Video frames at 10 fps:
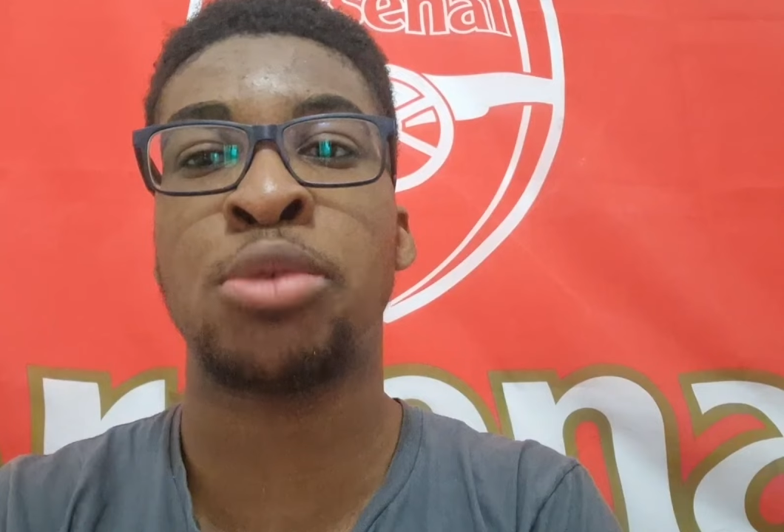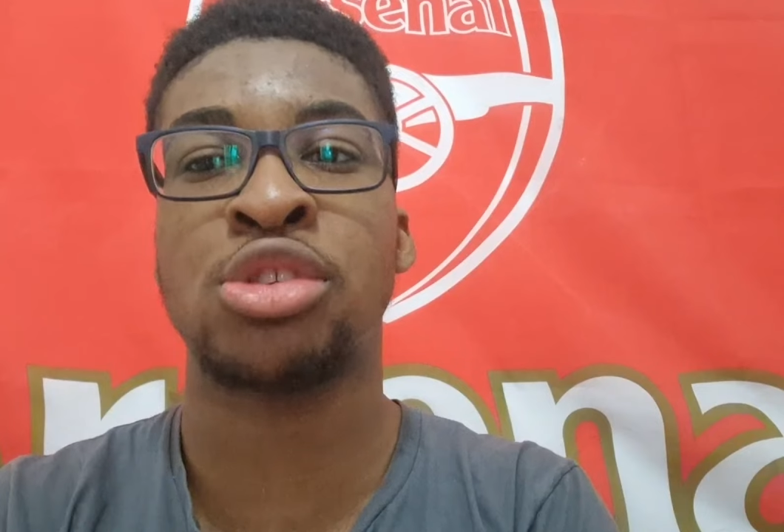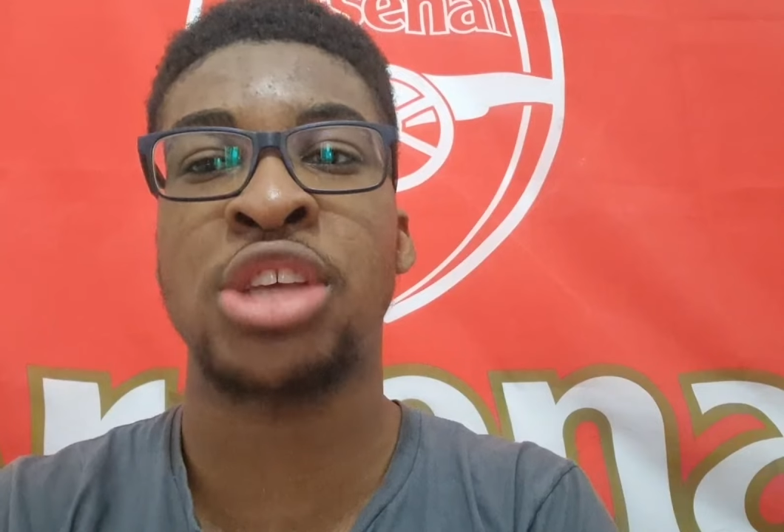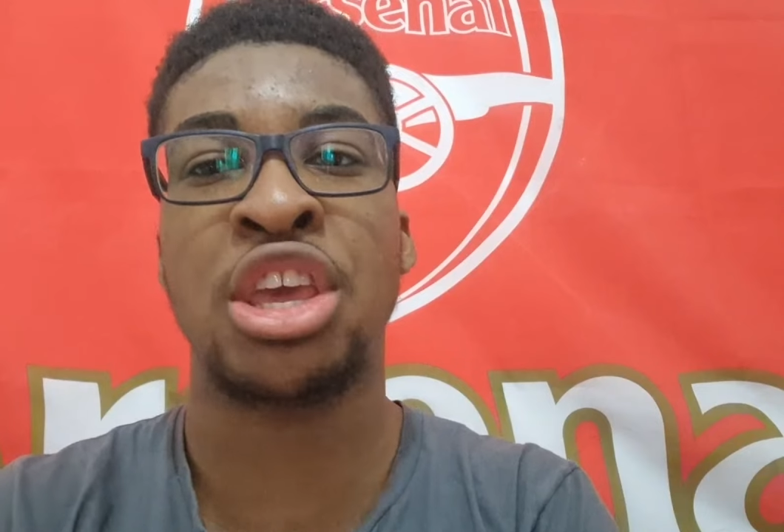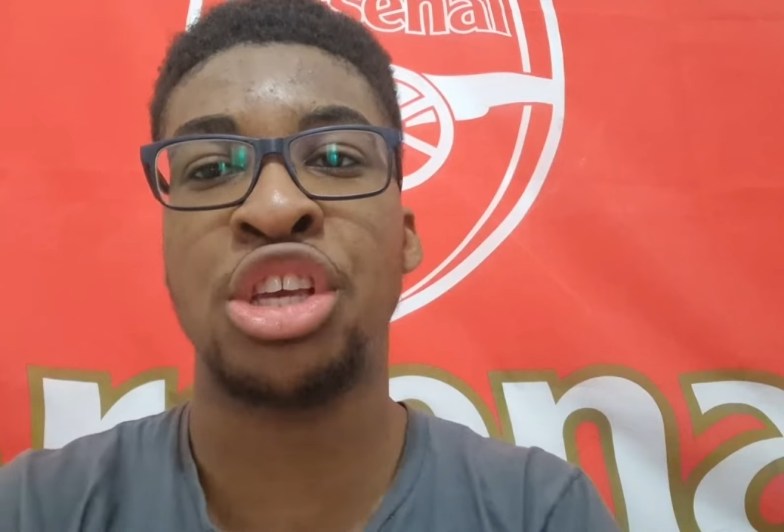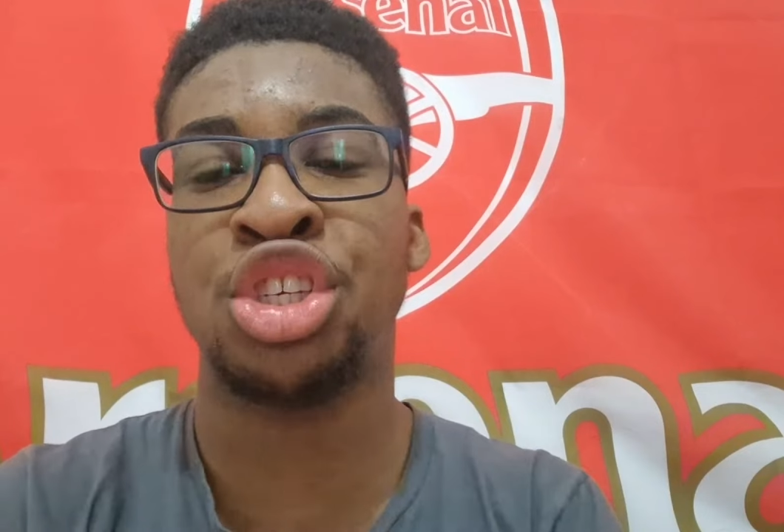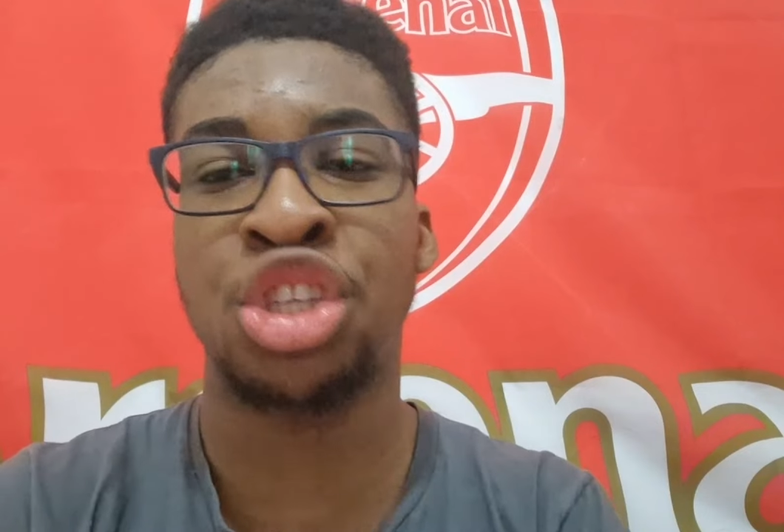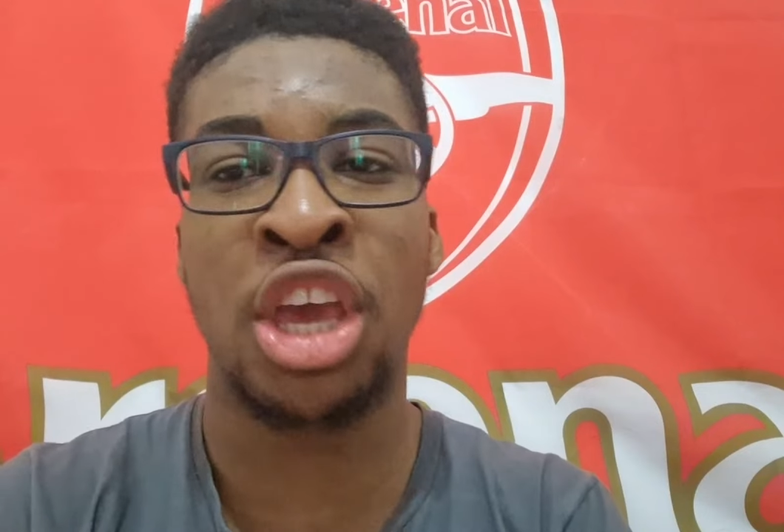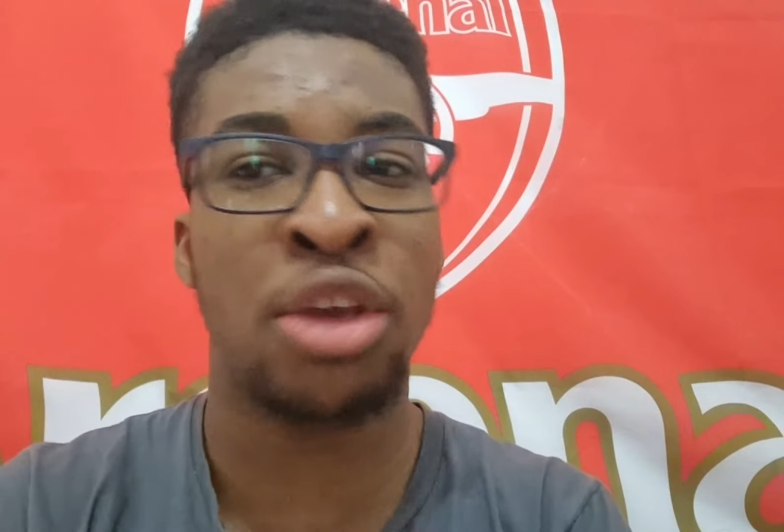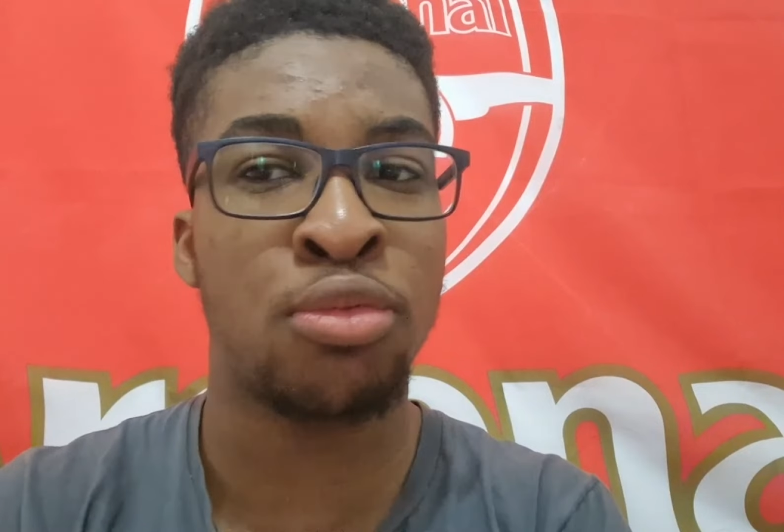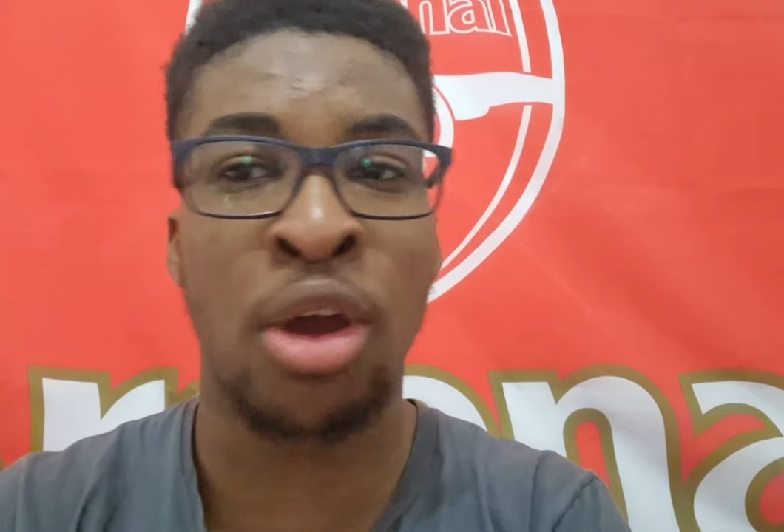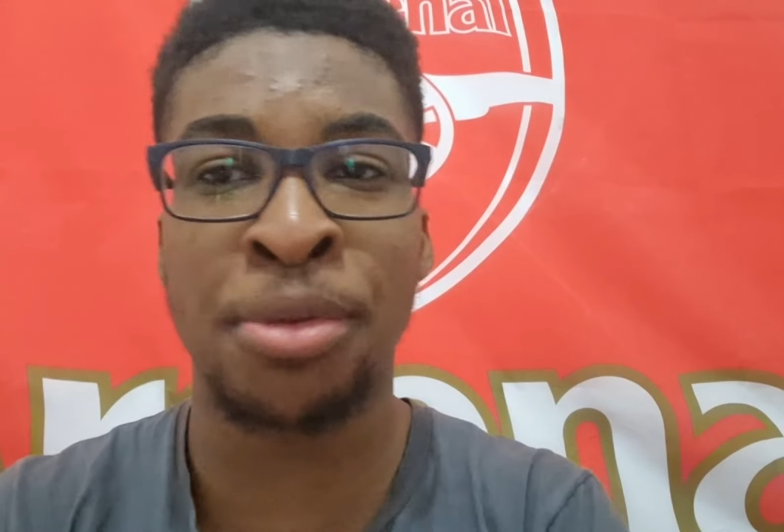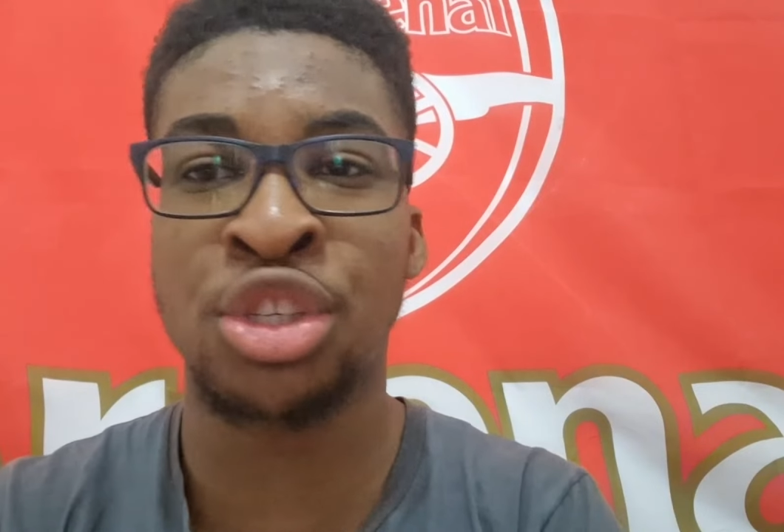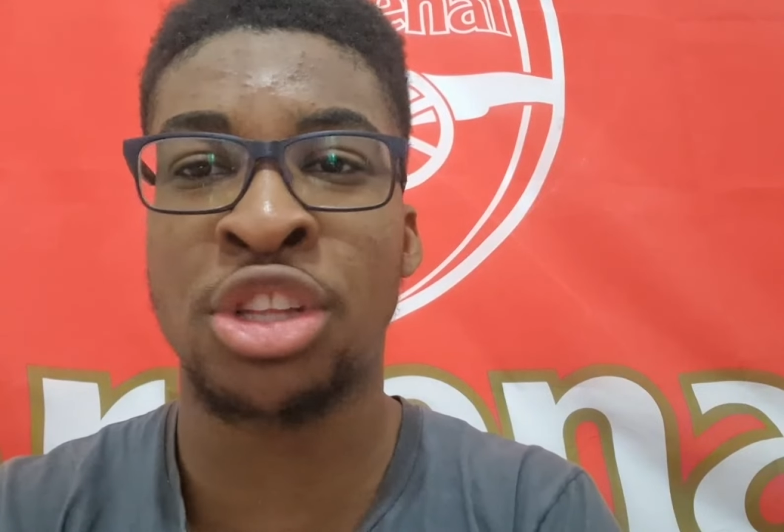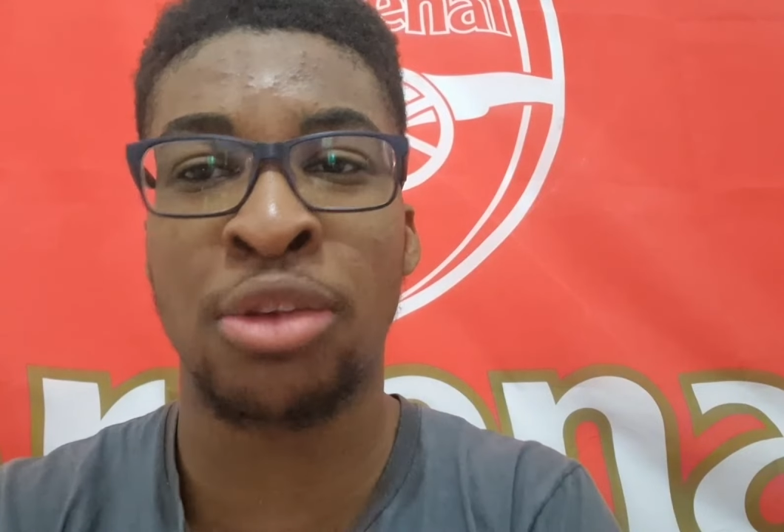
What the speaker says: I'm not saying he's shit, rubbish,